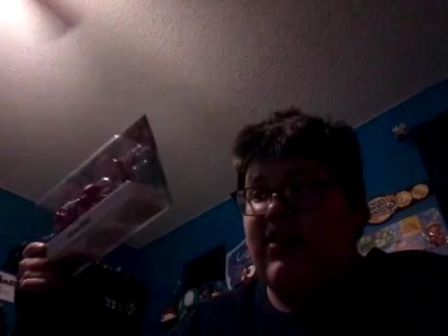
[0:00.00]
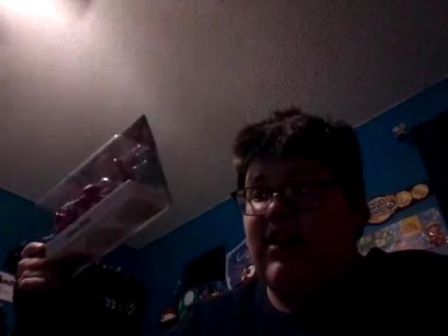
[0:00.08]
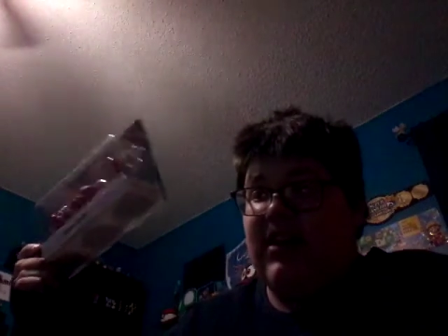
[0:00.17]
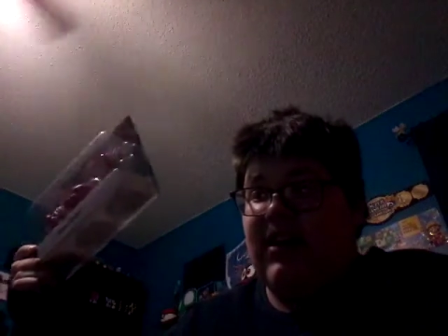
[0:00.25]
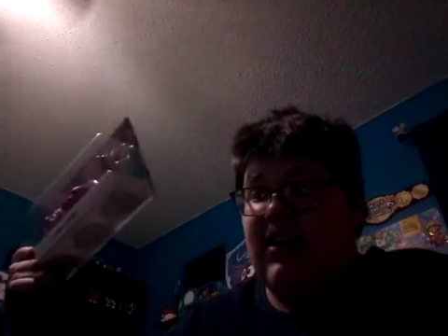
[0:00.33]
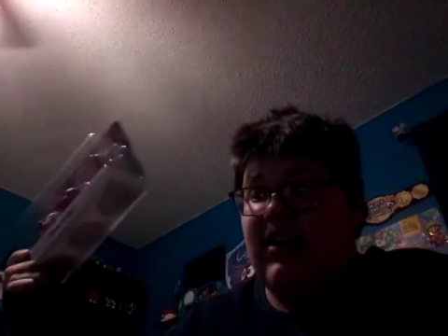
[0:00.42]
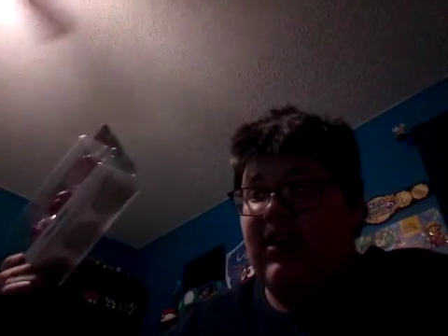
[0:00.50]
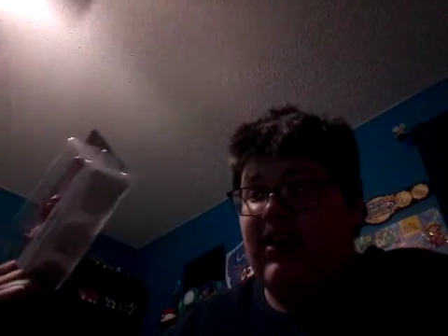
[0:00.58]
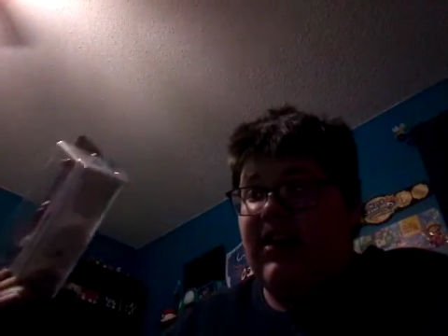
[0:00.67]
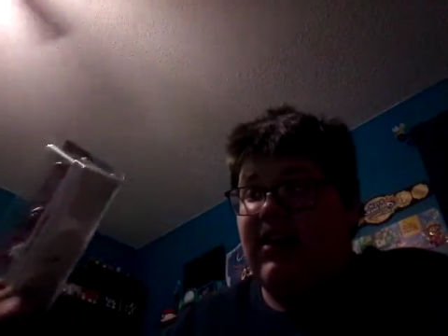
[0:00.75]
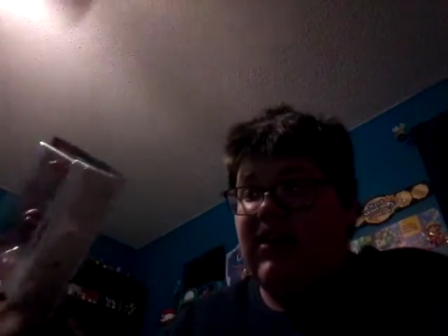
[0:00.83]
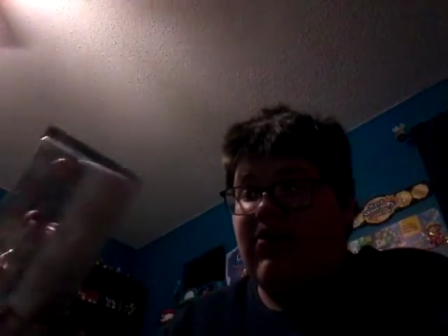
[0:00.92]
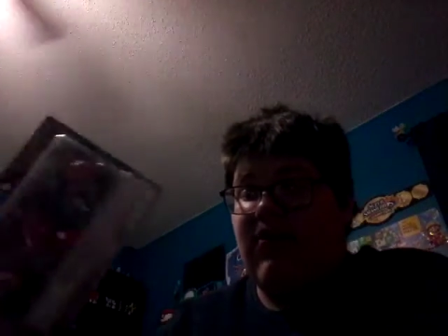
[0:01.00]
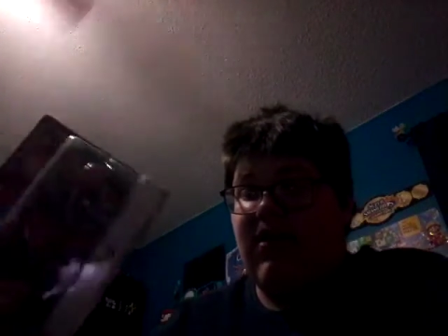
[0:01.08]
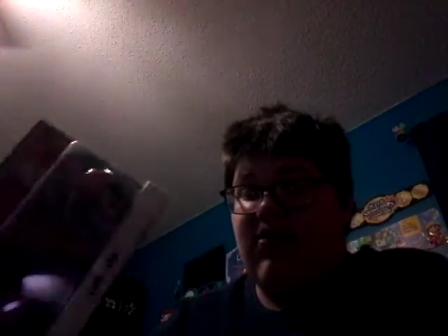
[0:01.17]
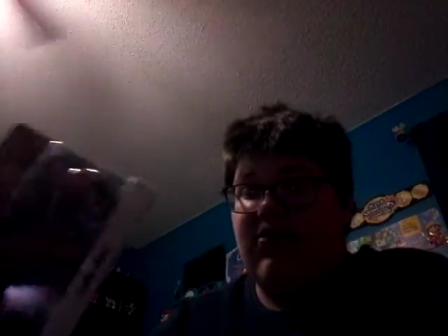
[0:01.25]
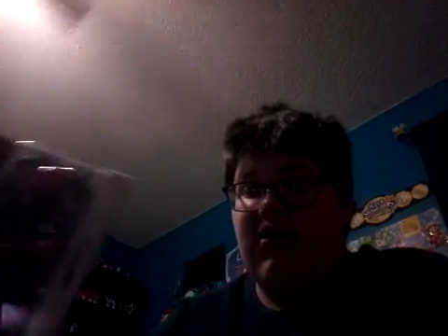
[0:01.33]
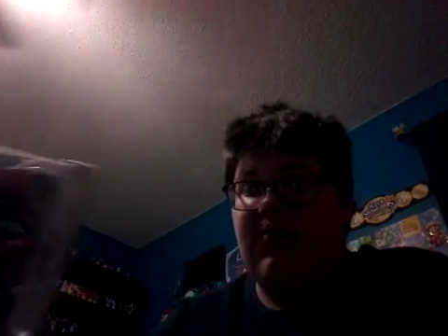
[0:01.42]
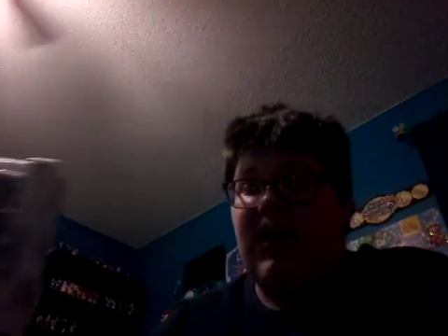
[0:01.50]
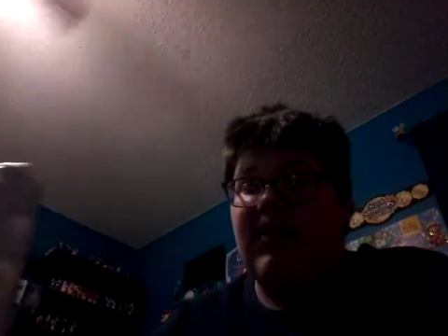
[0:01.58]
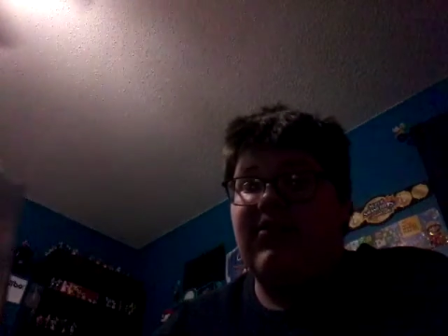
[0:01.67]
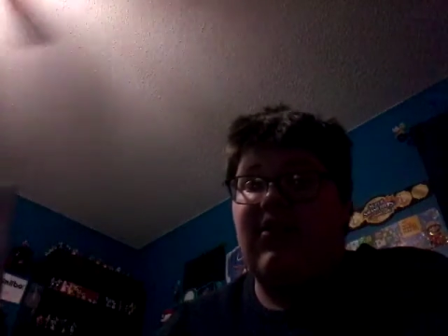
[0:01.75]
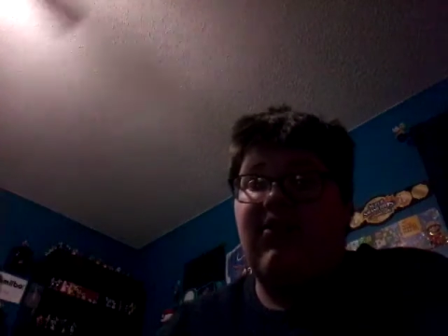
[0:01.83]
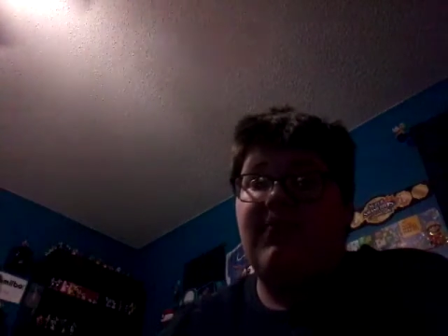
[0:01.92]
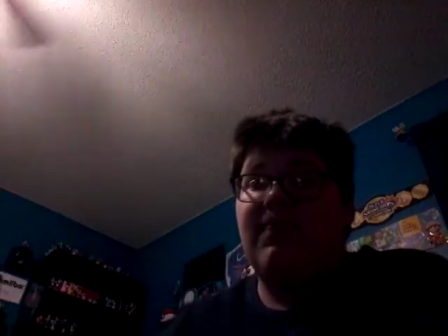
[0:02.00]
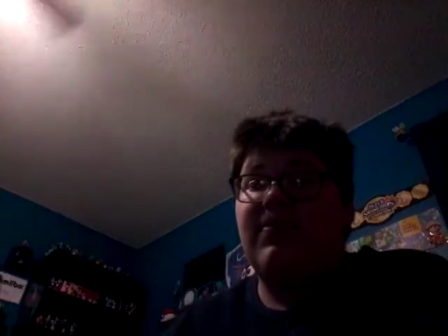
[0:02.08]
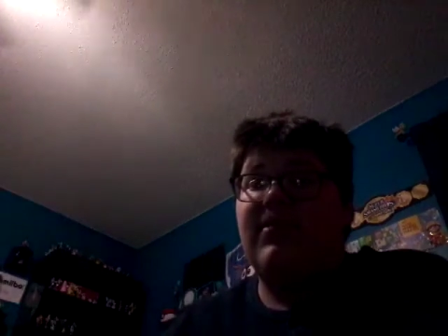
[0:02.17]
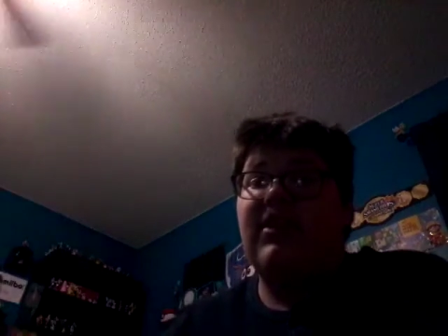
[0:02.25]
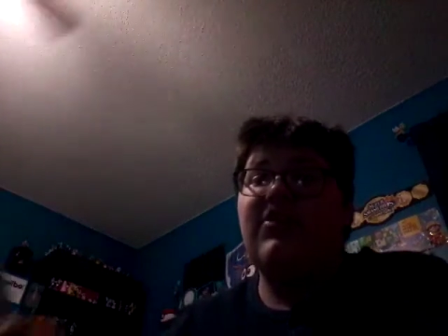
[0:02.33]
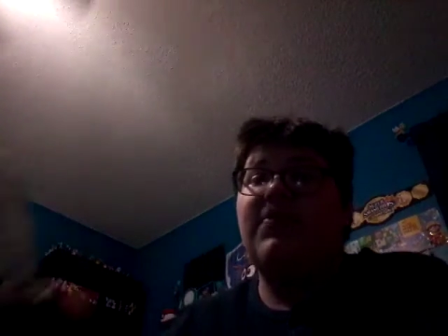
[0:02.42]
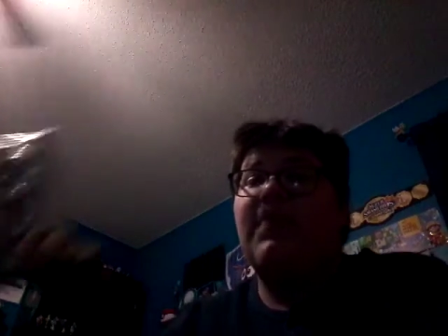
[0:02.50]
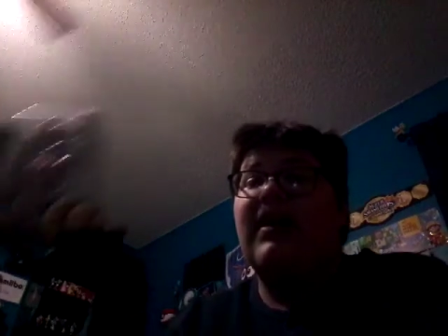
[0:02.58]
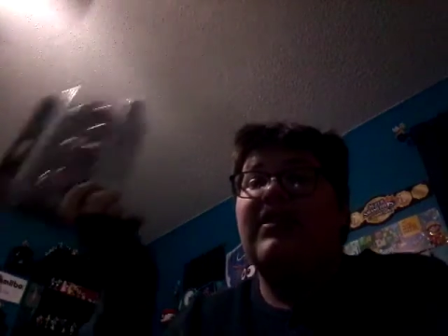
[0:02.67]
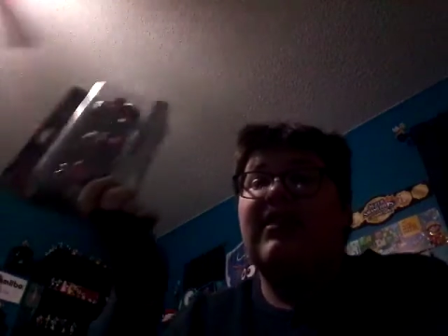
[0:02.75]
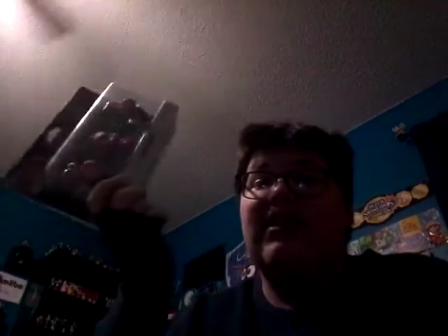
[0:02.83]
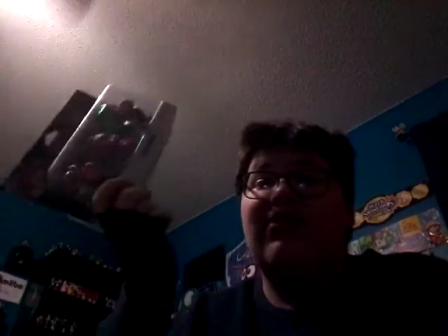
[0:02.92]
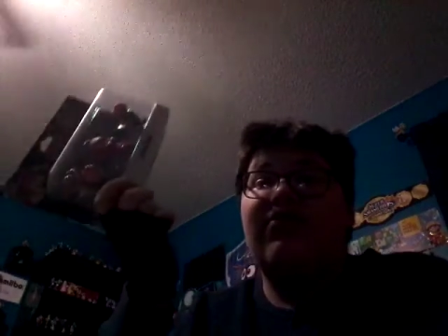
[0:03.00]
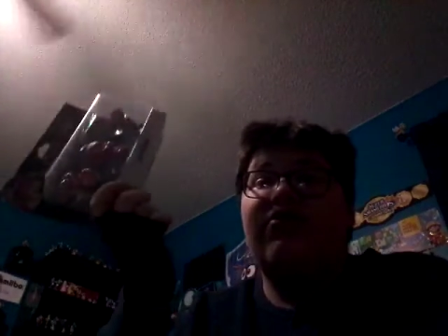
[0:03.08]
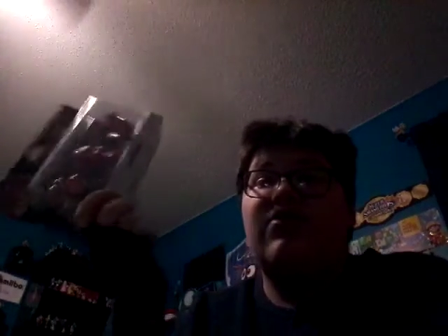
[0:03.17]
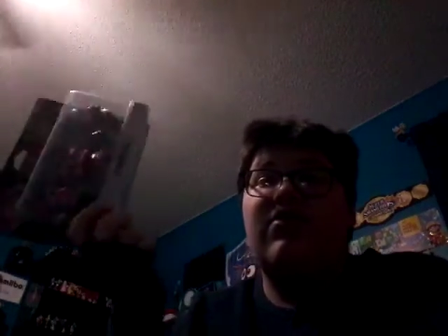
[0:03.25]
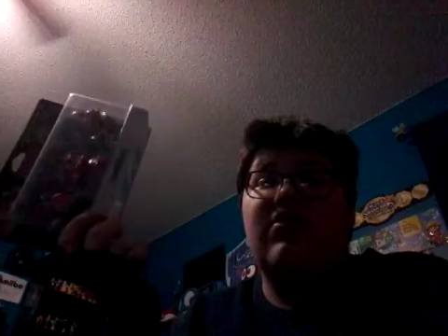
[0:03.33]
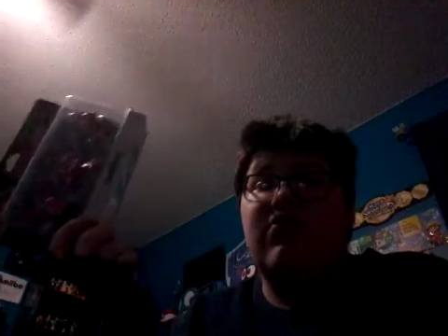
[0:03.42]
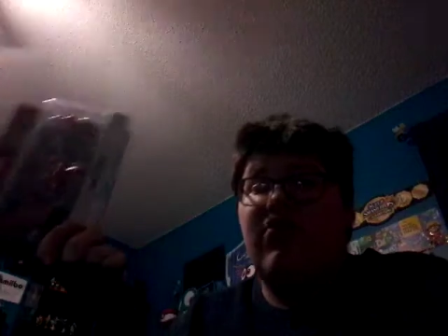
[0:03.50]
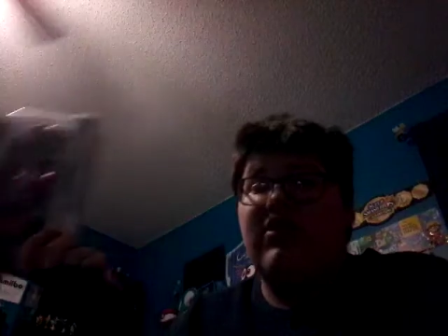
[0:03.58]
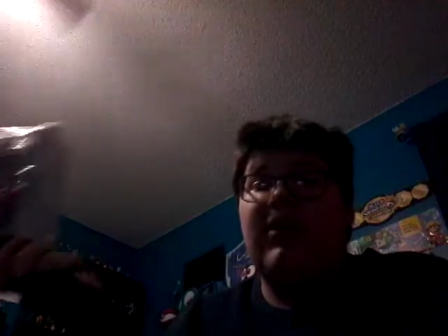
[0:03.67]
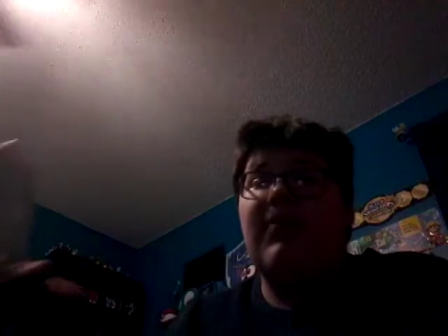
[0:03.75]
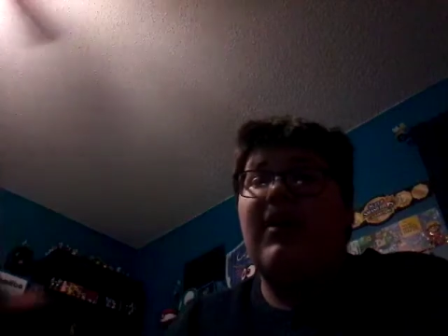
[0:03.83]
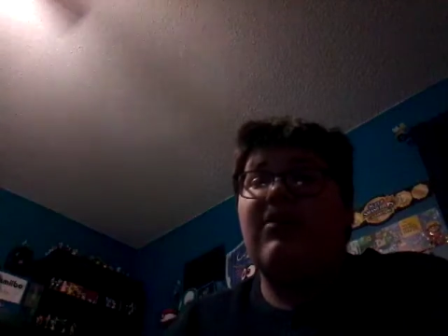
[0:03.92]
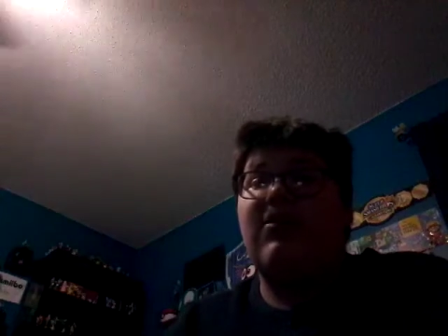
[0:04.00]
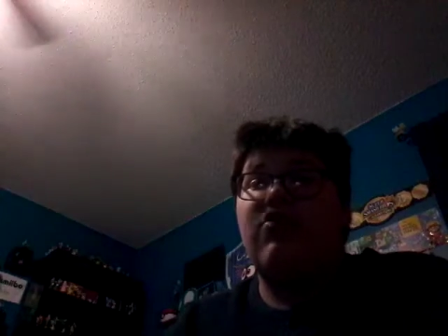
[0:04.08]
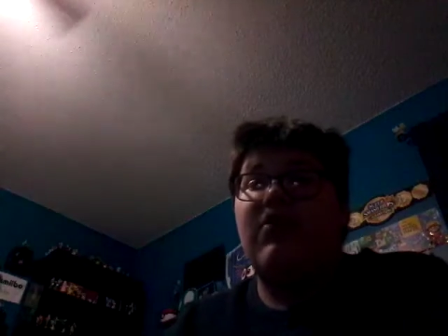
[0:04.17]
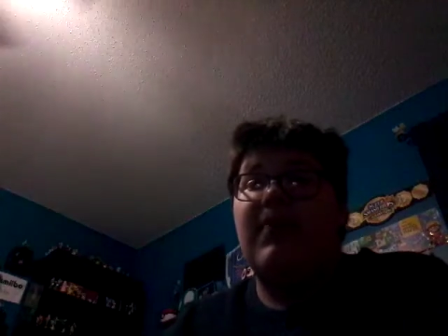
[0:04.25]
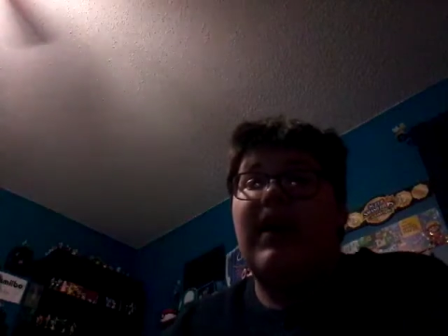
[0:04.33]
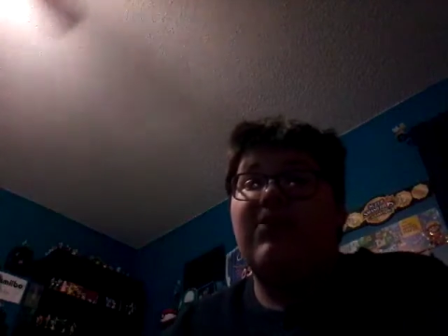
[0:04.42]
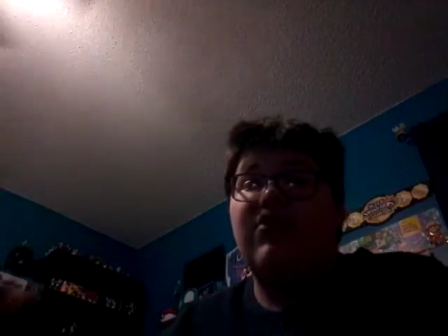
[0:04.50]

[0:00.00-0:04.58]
so they can get the regular 3 pack. So they just bought these or they bought three pack